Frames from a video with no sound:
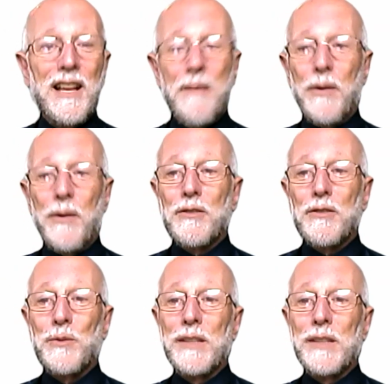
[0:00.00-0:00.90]
But we have
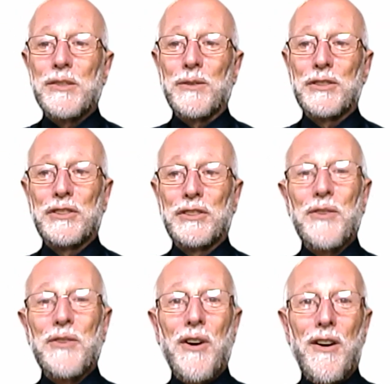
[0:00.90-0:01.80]
those resources. So
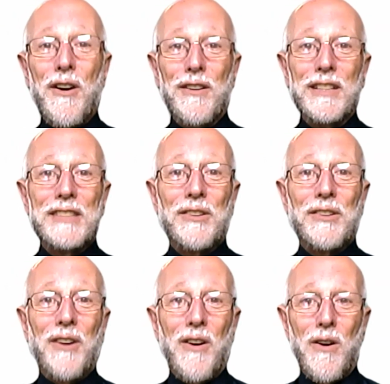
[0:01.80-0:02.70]
colleagues are
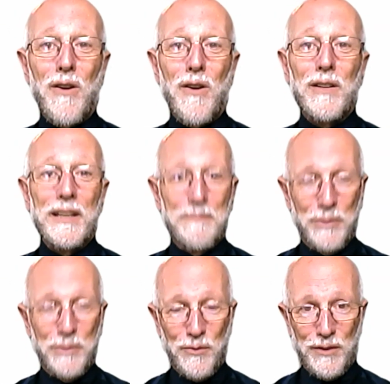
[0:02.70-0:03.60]
all
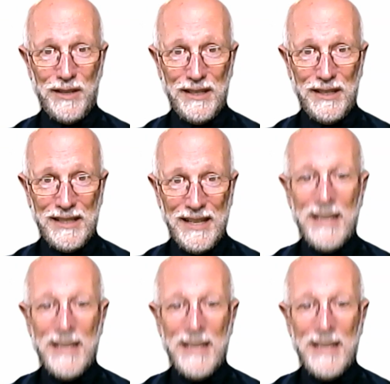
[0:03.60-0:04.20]
important.